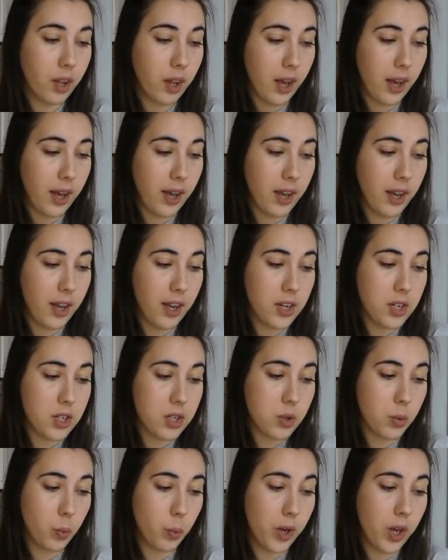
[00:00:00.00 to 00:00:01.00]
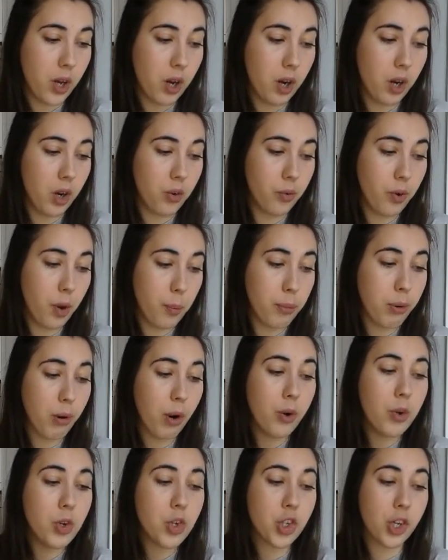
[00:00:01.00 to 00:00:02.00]
And we are
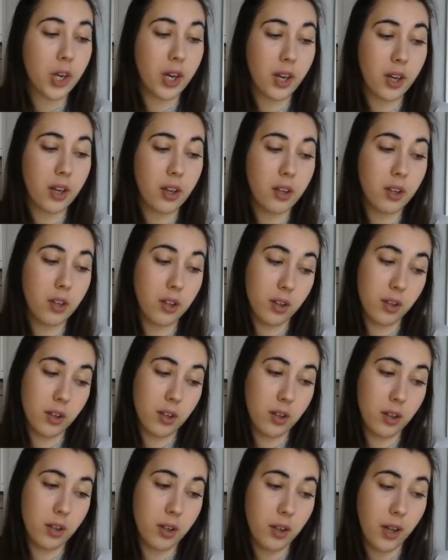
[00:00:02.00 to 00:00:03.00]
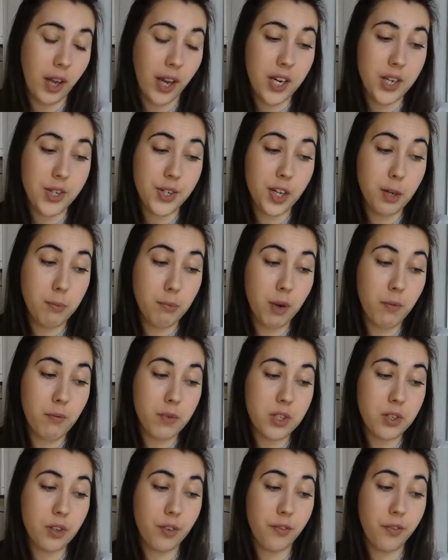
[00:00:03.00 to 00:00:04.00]
approaching 18
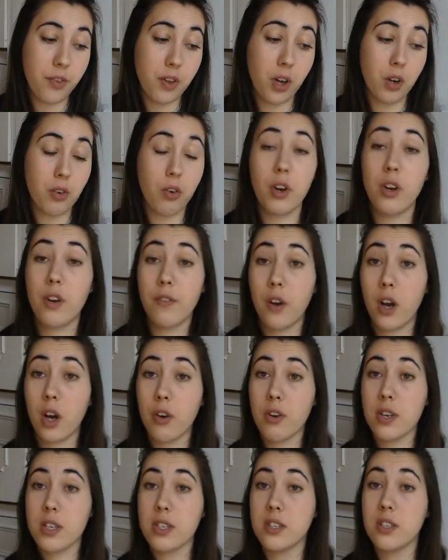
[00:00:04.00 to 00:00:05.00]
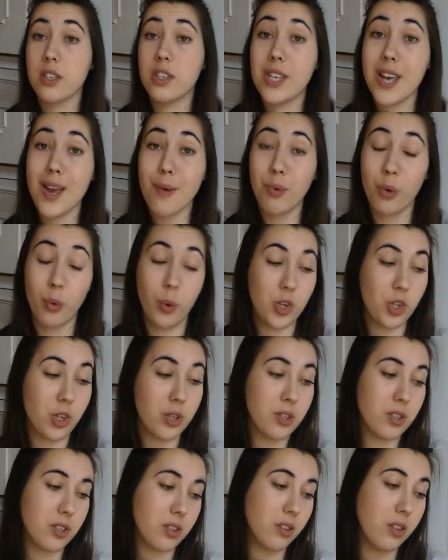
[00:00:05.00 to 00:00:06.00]
months of the coronavirus dip, which
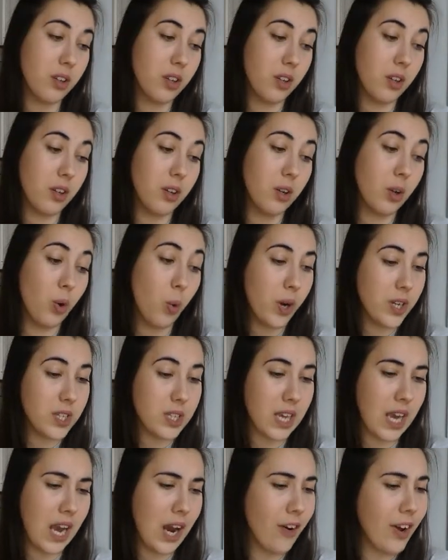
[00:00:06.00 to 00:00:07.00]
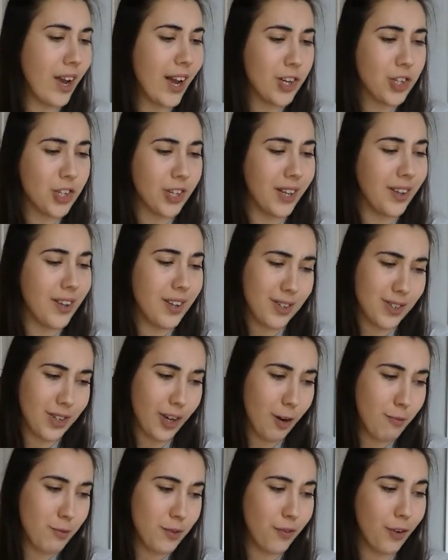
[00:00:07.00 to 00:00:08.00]
is quite scary actually, that
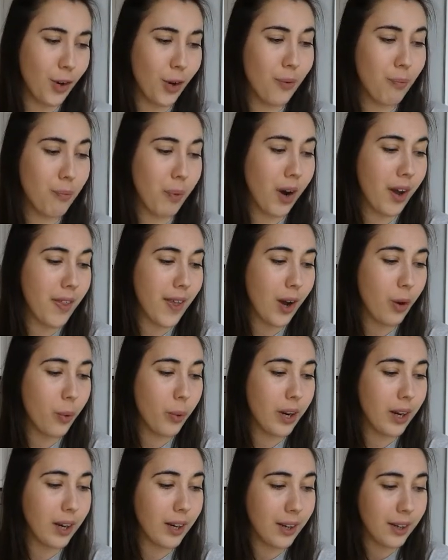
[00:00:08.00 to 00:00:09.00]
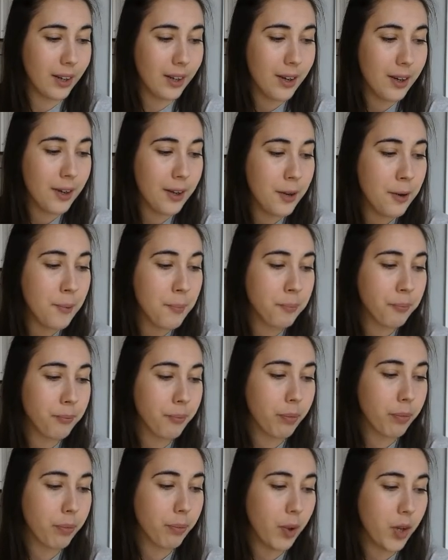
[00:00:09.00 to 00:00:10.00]
time's flown by that quickly.
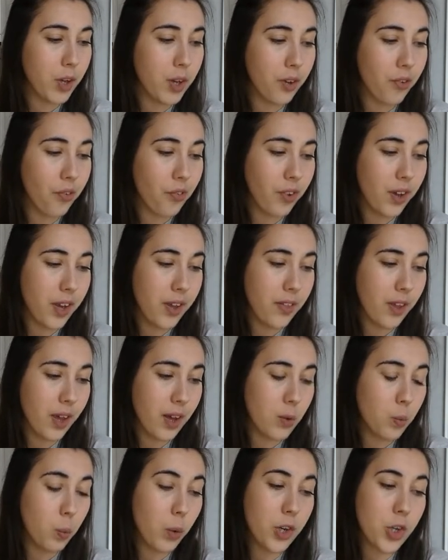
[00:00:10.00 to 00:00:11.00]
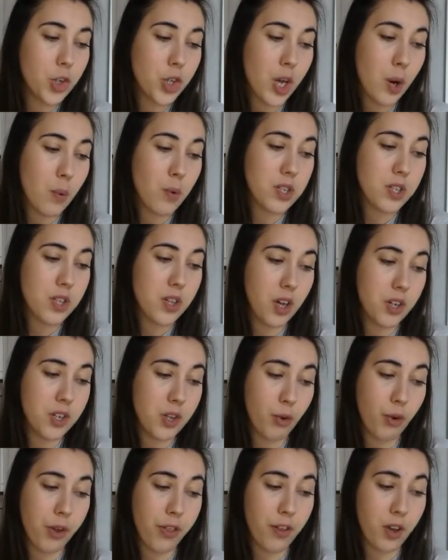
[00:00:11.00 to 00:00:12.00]
But you can see that one share was
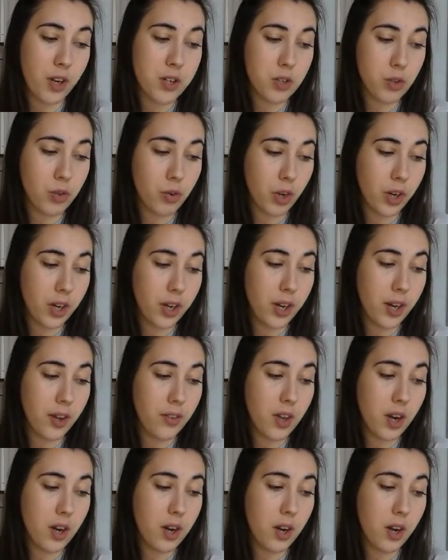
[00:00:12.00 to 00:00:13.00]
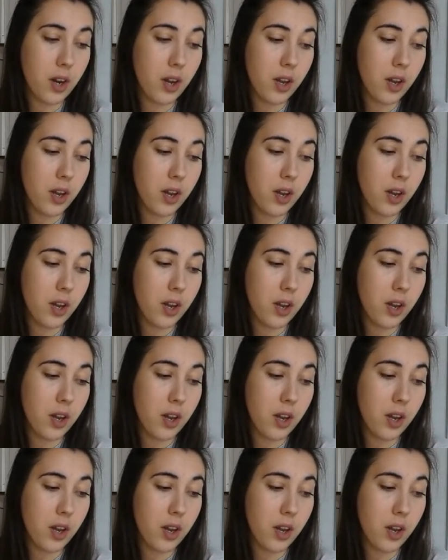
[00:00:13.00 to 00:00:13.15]
33, and then